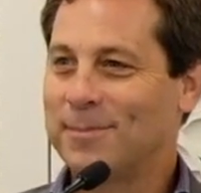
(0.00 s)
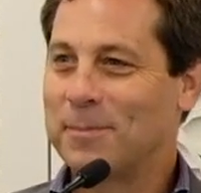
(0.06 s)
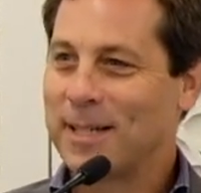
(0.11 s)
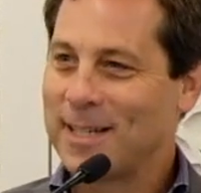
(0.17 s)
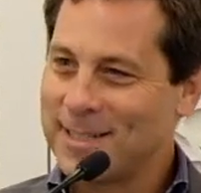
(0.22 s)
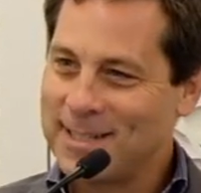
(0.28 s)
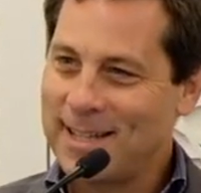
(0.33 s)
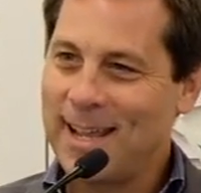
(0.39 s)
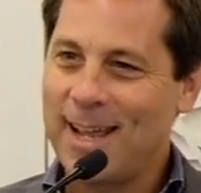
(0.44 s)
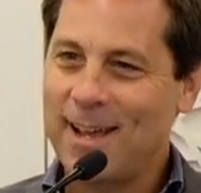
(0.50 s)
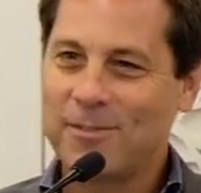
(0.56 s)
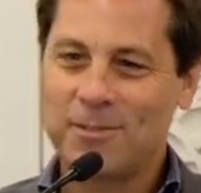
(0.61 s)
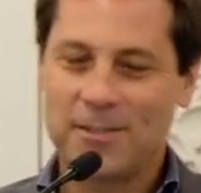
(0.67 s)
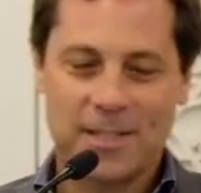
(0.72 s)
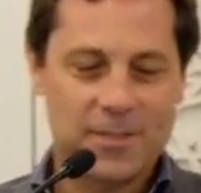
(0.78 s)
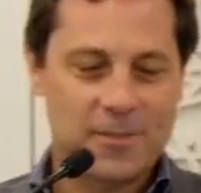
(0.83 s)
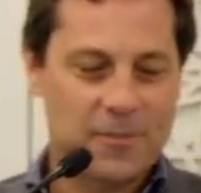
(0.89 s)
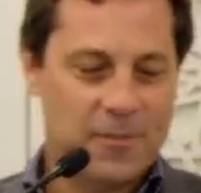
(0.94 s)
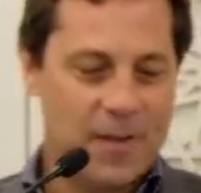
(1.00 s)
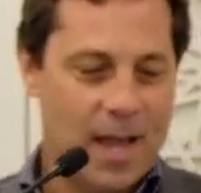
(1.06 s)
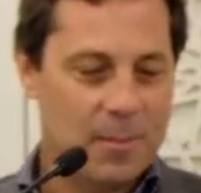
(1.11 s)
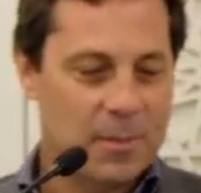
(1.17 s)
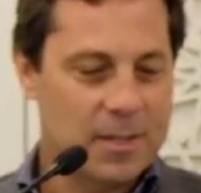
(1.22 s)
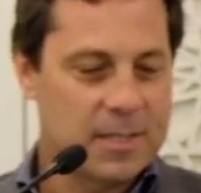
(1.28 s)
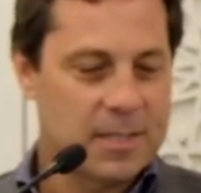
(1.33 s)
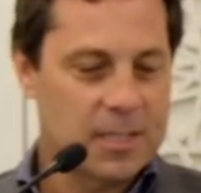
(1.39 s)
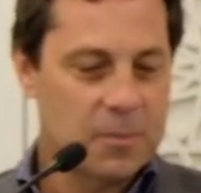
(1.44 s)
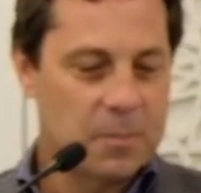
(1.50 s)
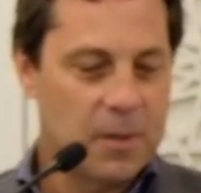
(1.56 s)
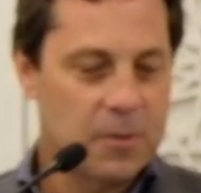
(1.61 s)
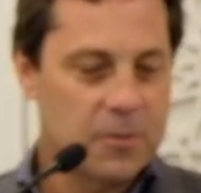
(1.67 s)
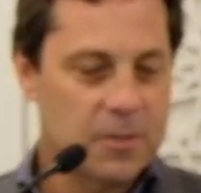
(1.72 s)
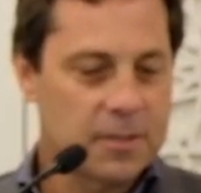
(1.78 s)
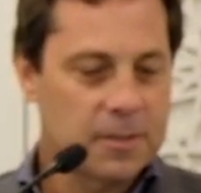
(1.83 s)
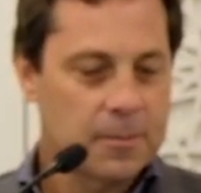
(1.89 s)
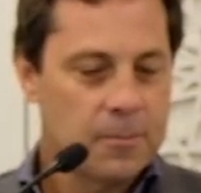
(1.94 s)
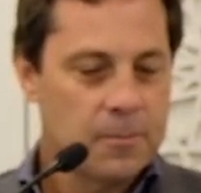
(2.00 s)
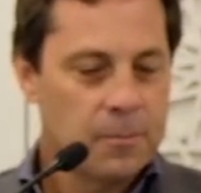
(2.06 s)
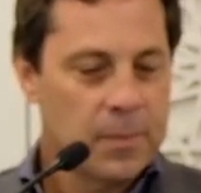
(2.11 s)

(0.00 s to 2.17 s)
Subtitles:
because they have such fabulous exposures.